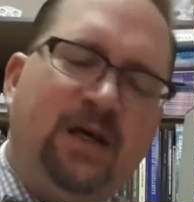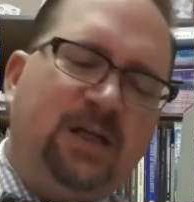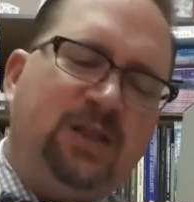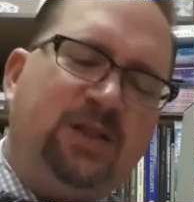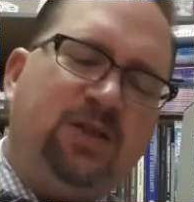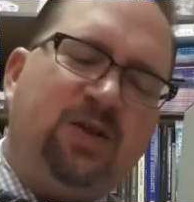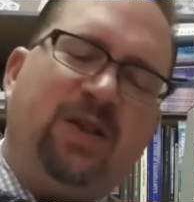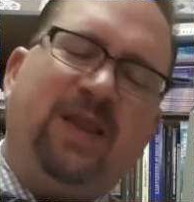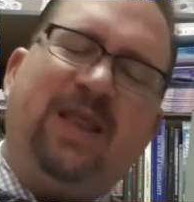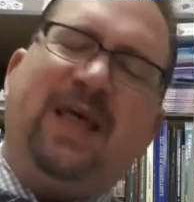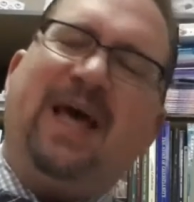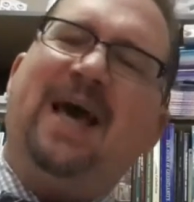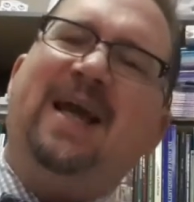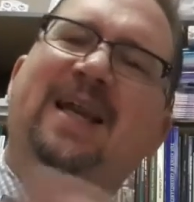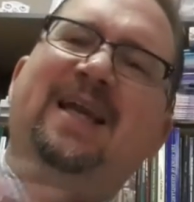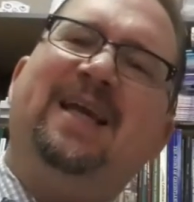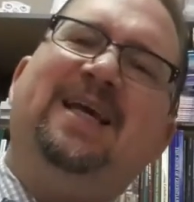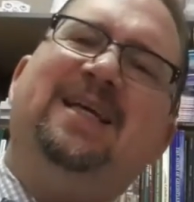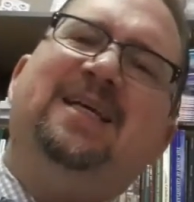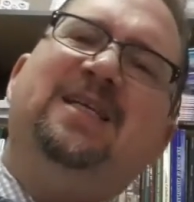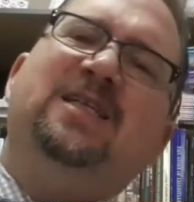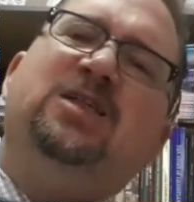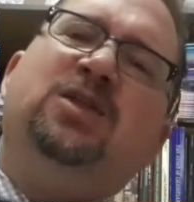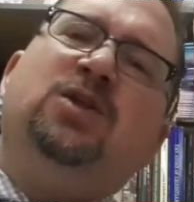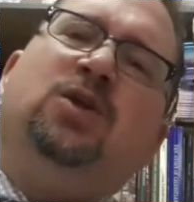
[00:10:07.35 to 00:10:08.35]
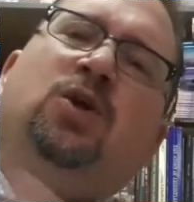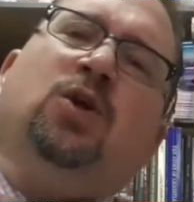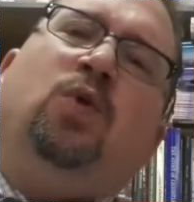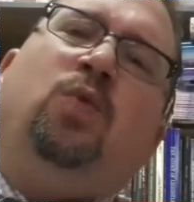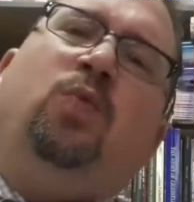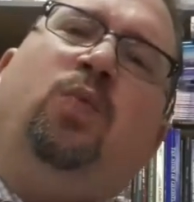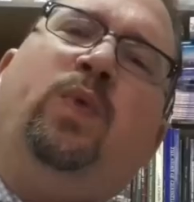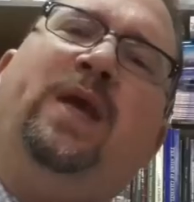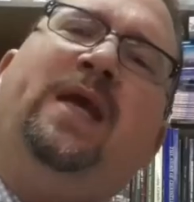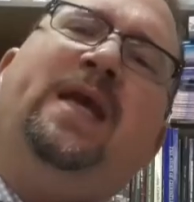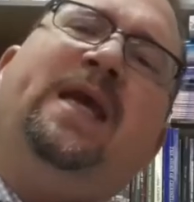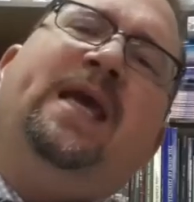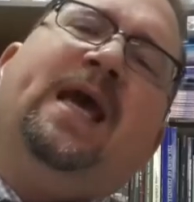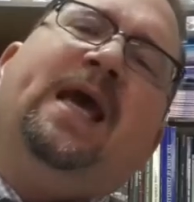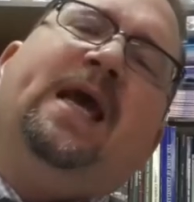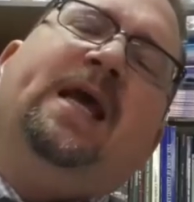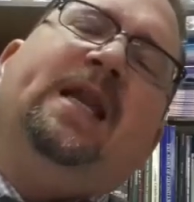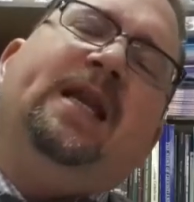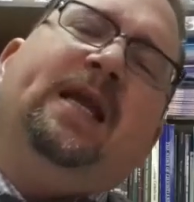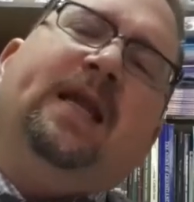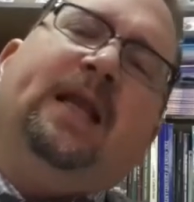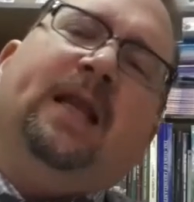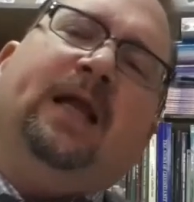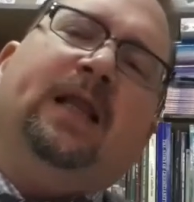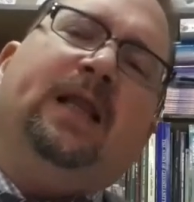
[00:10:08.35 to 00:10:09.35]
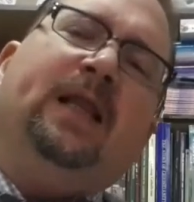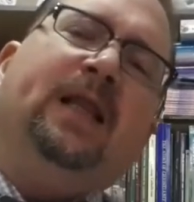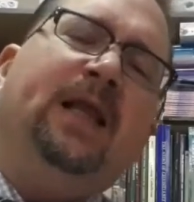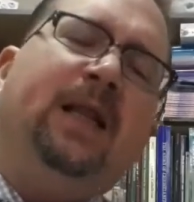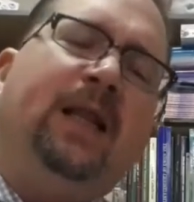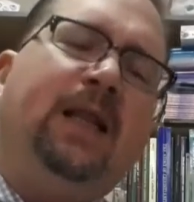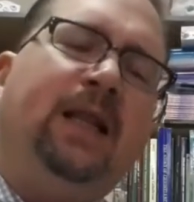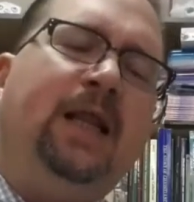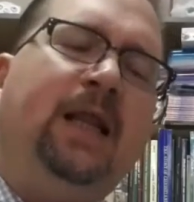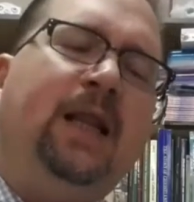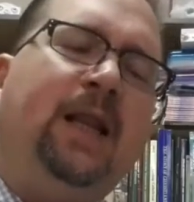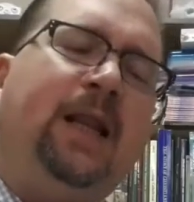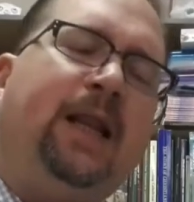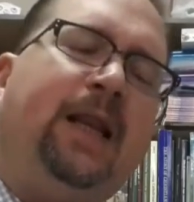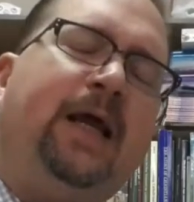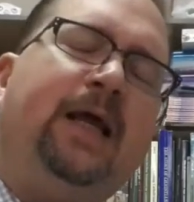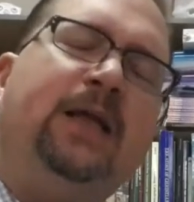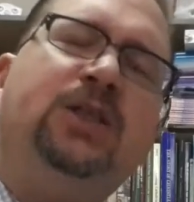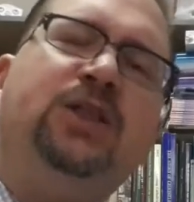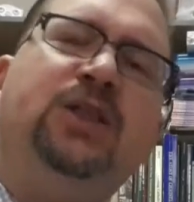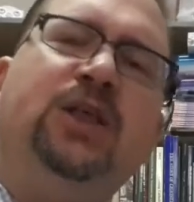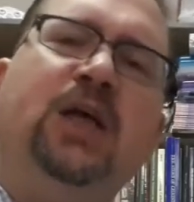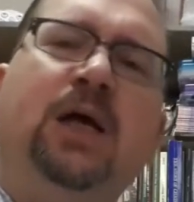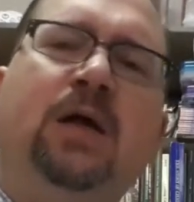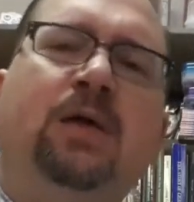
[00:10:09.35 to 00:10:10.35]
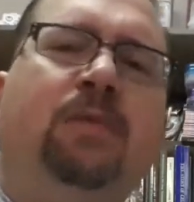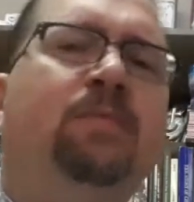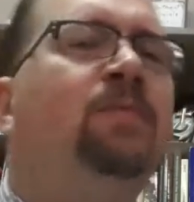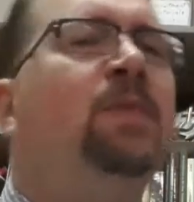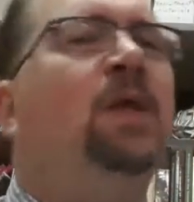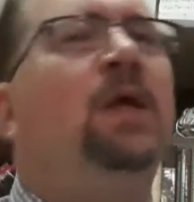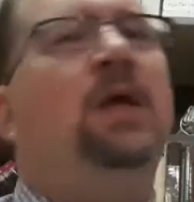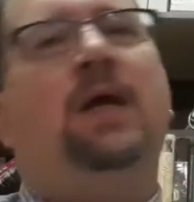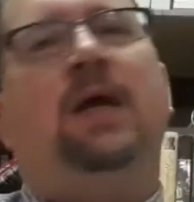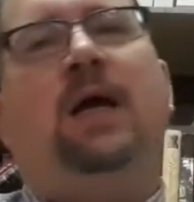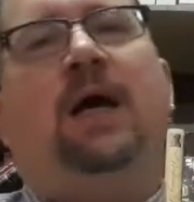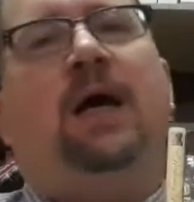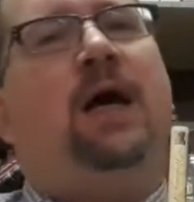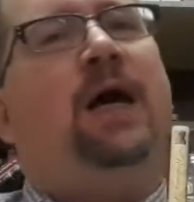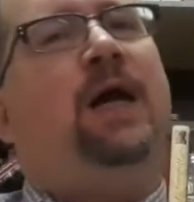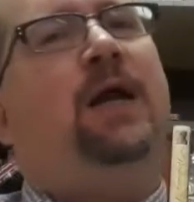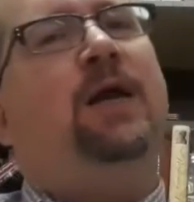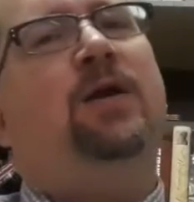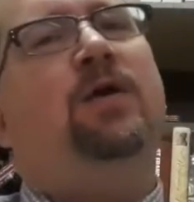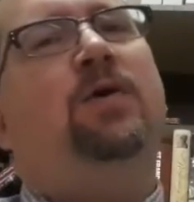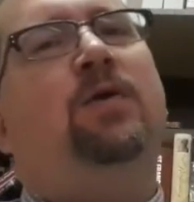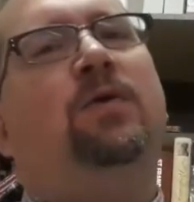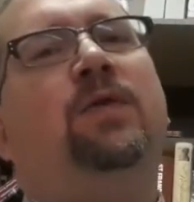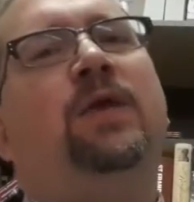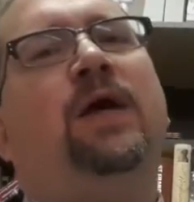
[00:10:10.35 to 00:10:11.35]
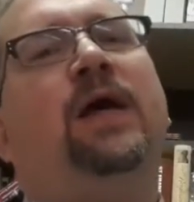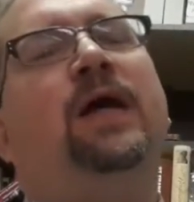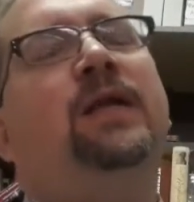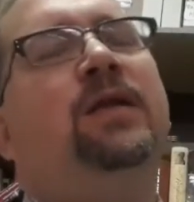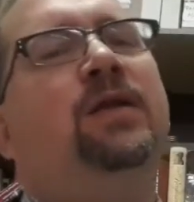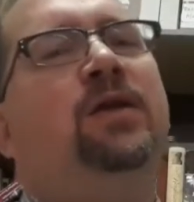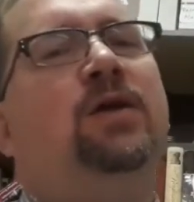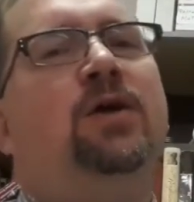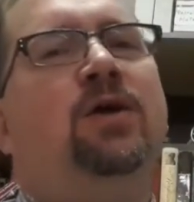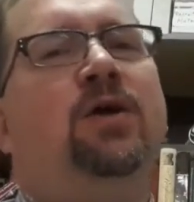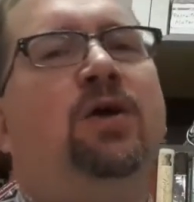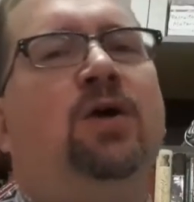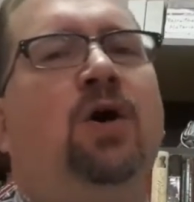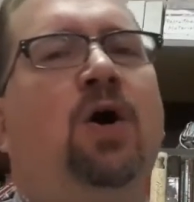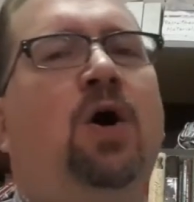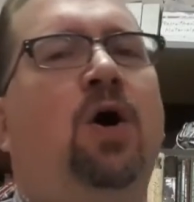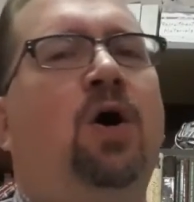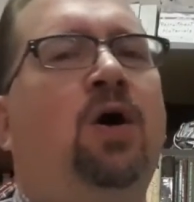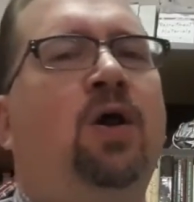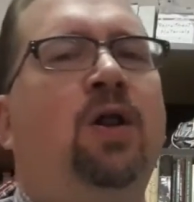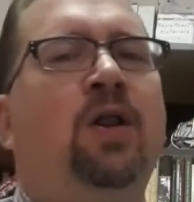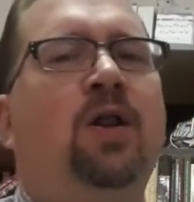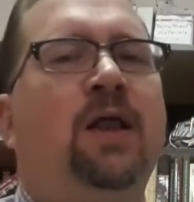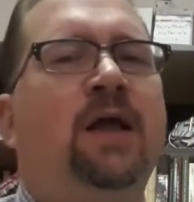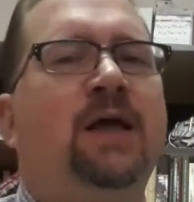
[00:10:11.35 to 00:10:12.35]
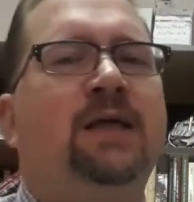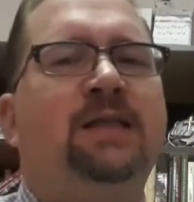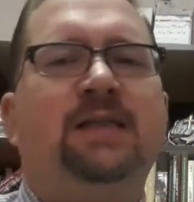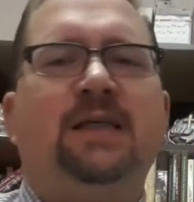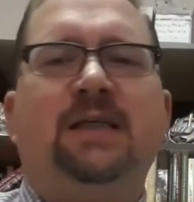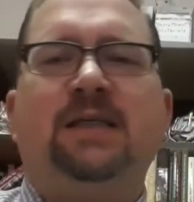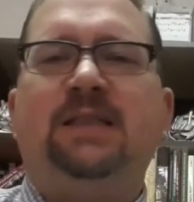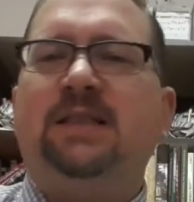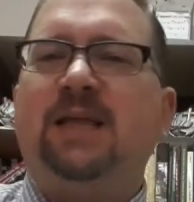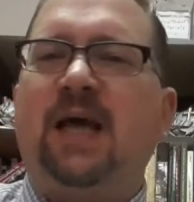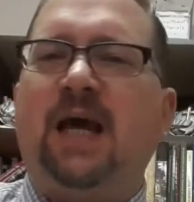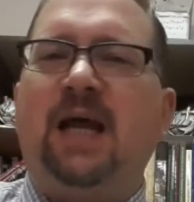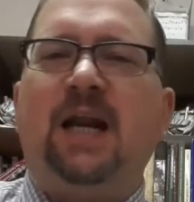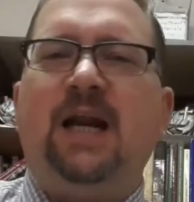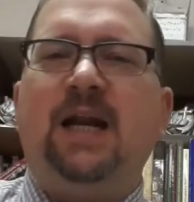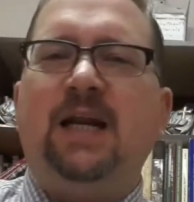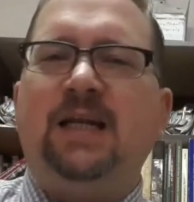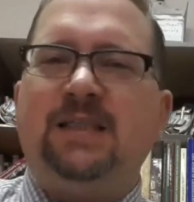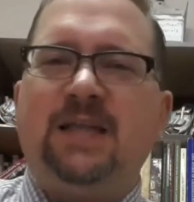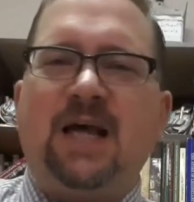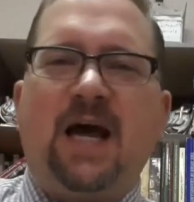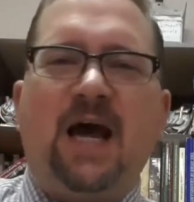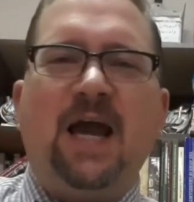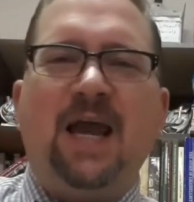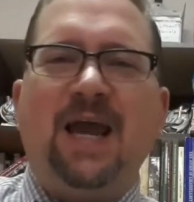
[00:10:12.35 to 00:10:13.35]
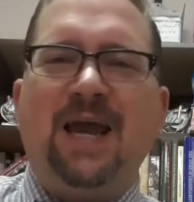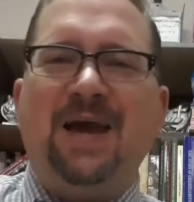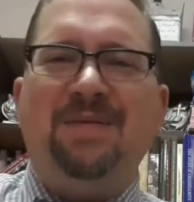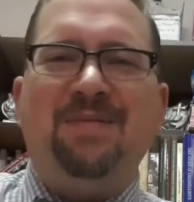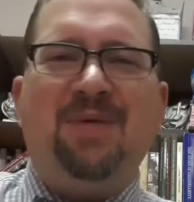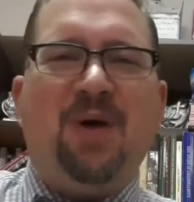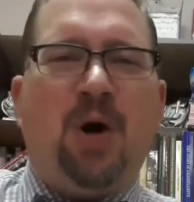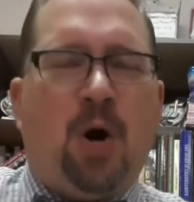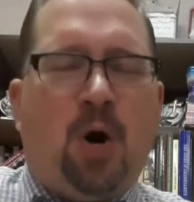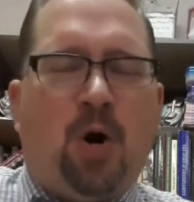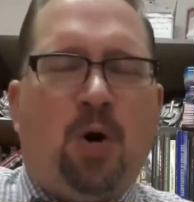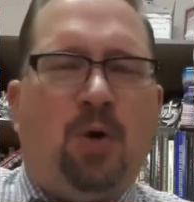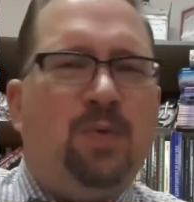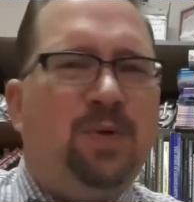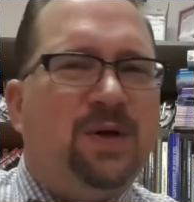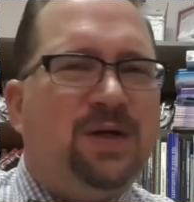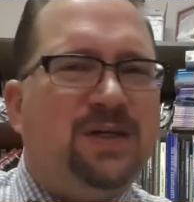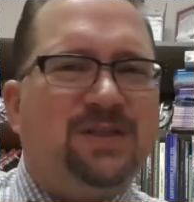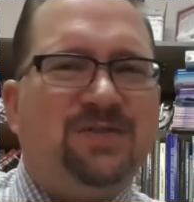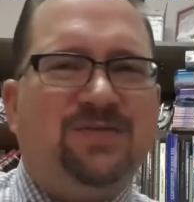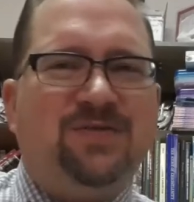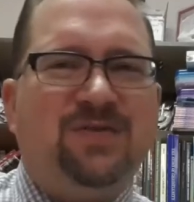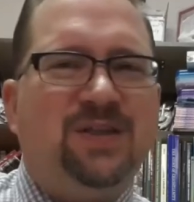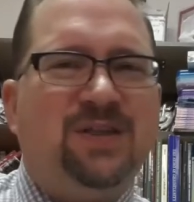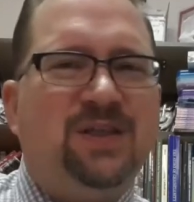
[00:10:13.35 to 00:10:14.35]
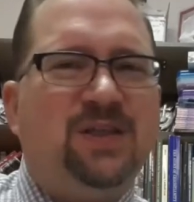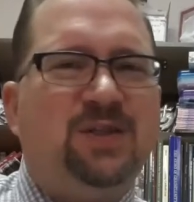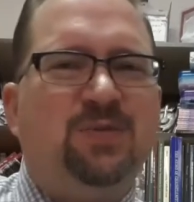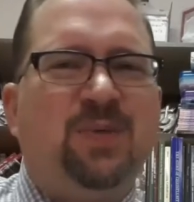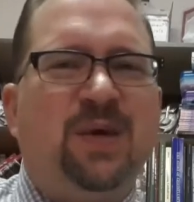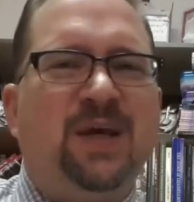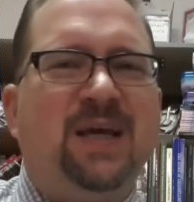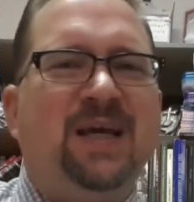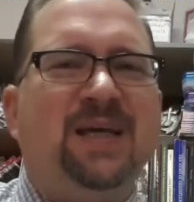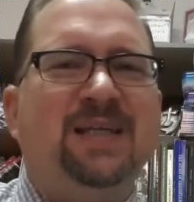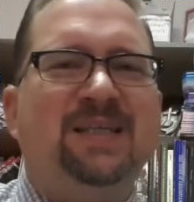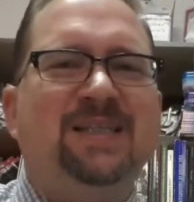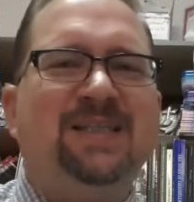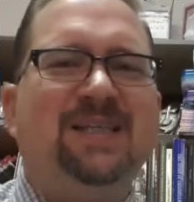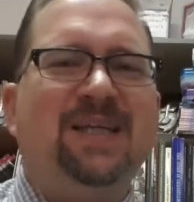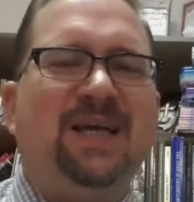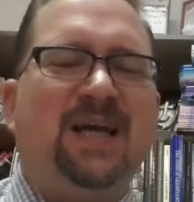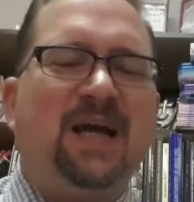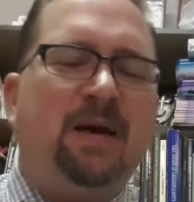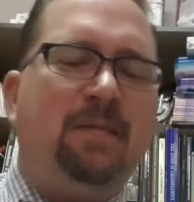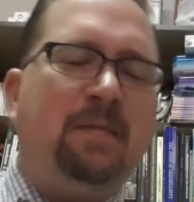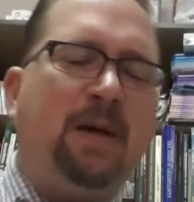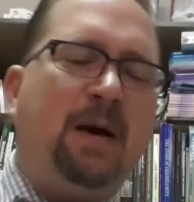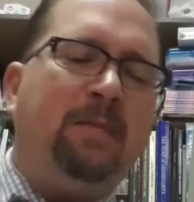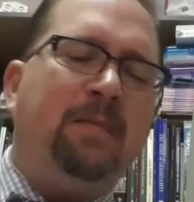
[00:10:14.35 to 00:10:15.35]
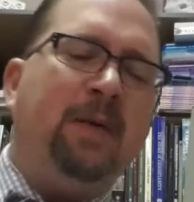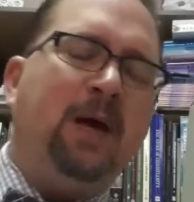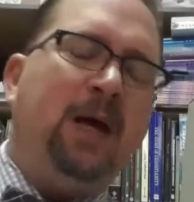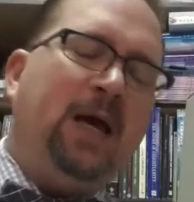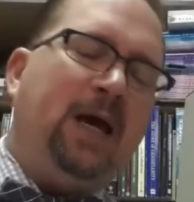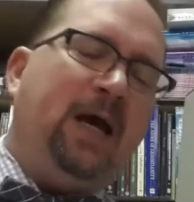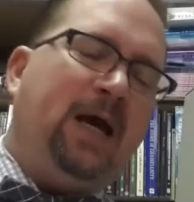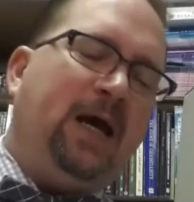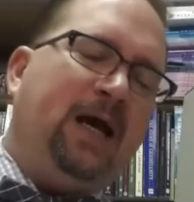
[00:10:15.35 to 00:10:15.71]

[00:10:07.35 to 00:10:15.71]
So that is your weekend in a little nutshell. I know that you're all as excited as I am always for these weekends to come up.